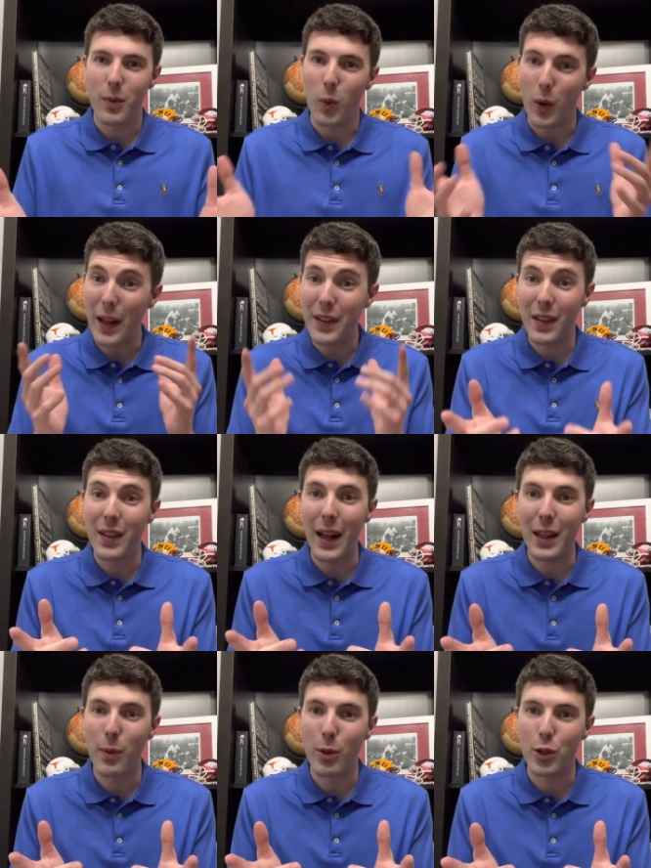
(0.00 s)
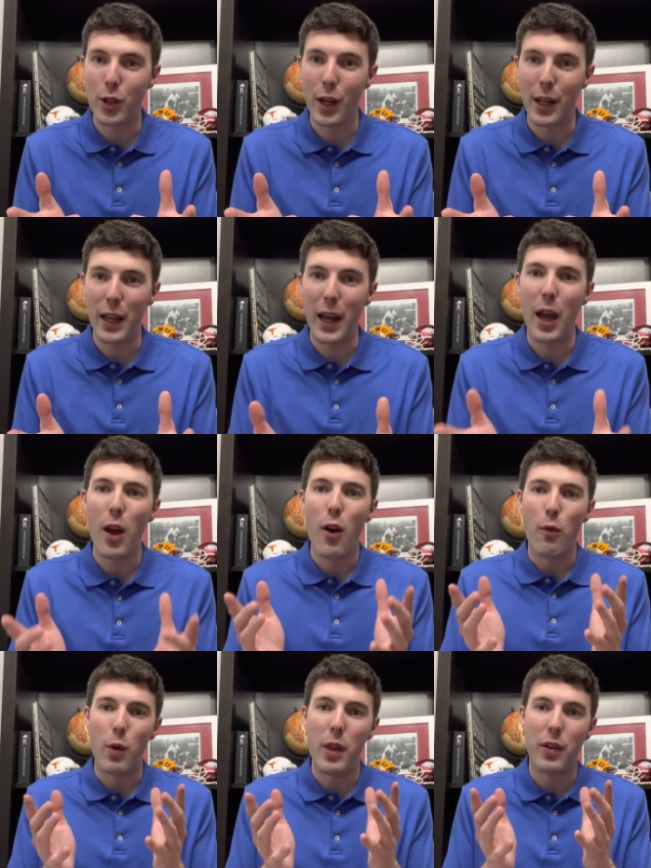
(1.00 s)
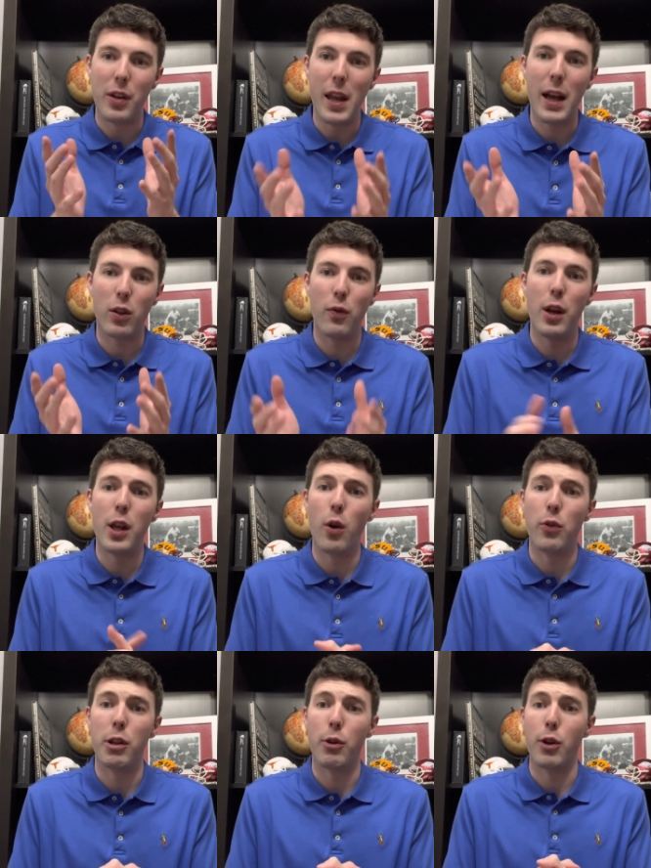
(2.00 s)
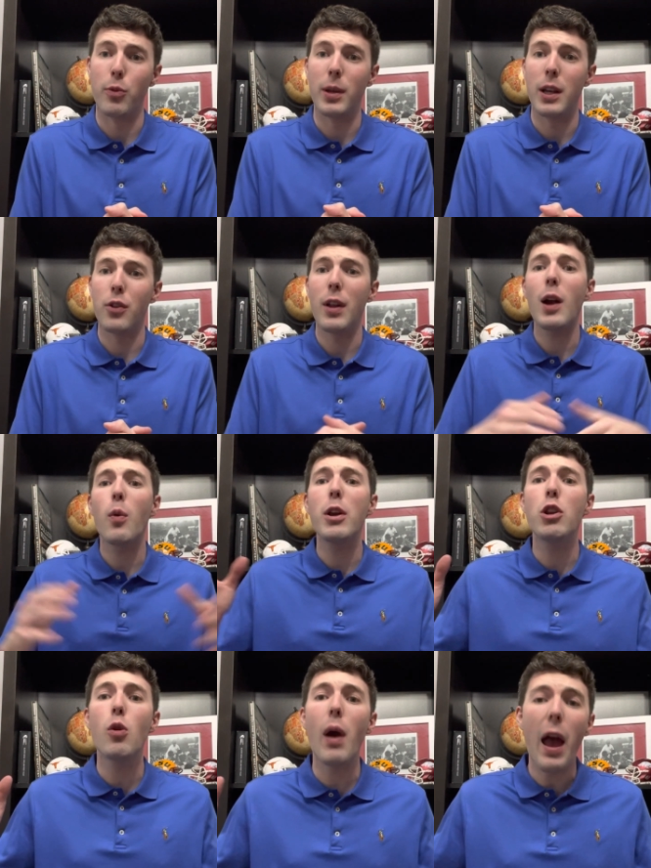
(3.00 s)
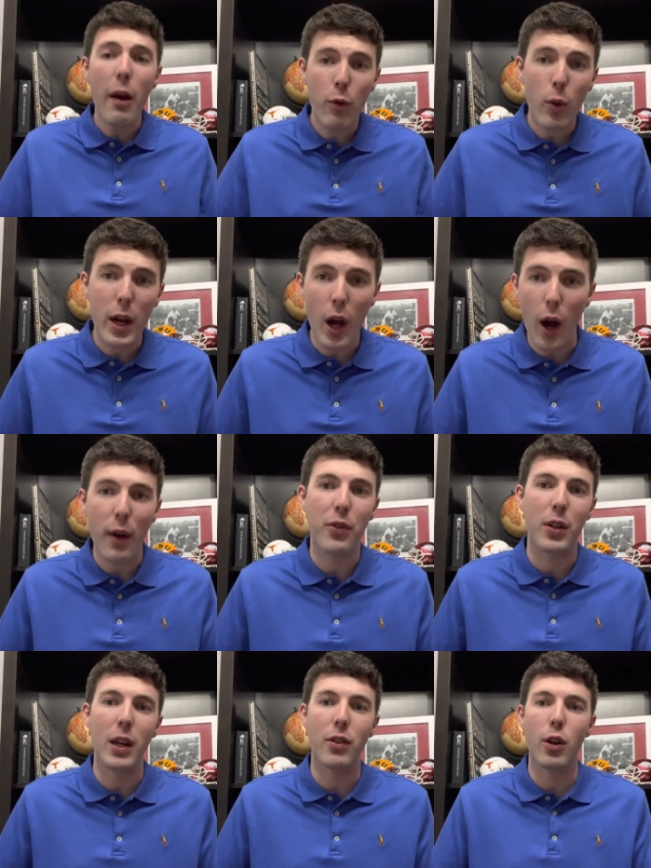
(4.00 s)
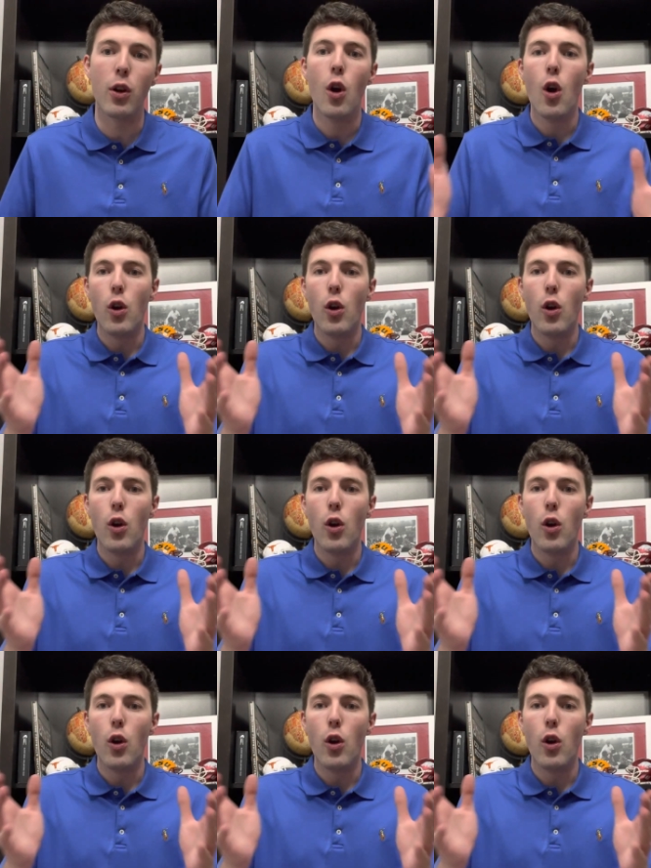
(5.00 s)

Well, that's exactly what you're going to get with this next video series because like we do every offseason,